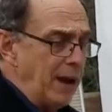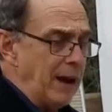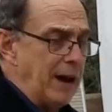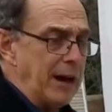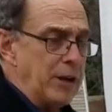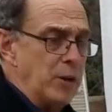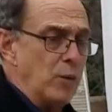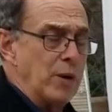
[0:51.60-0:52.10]

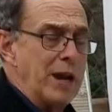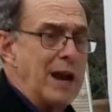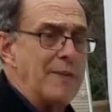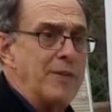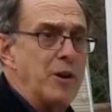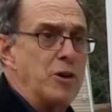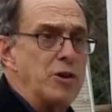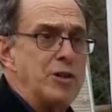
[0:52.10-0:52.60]
You want to have
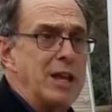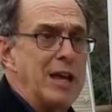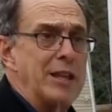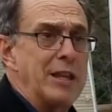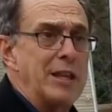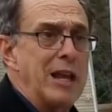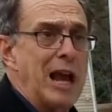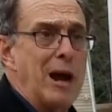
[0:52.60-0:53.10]

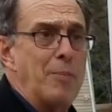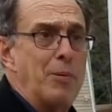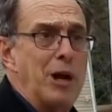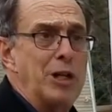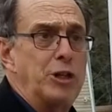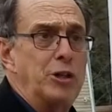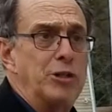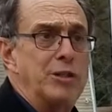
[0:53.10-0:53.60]
the tire
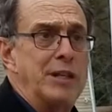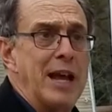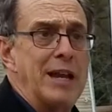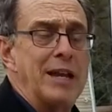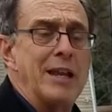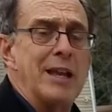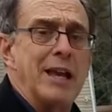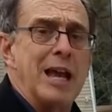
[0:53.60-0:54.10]
pressure set
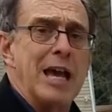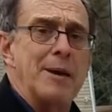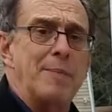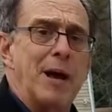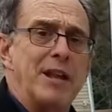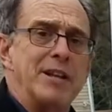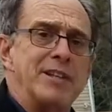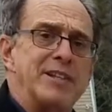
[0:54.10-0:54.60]
at
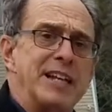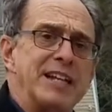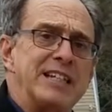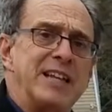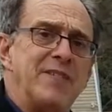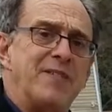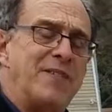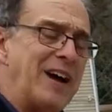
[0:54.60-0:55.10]
about
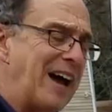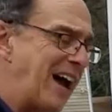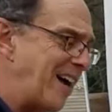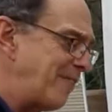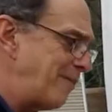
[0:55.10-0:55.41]
65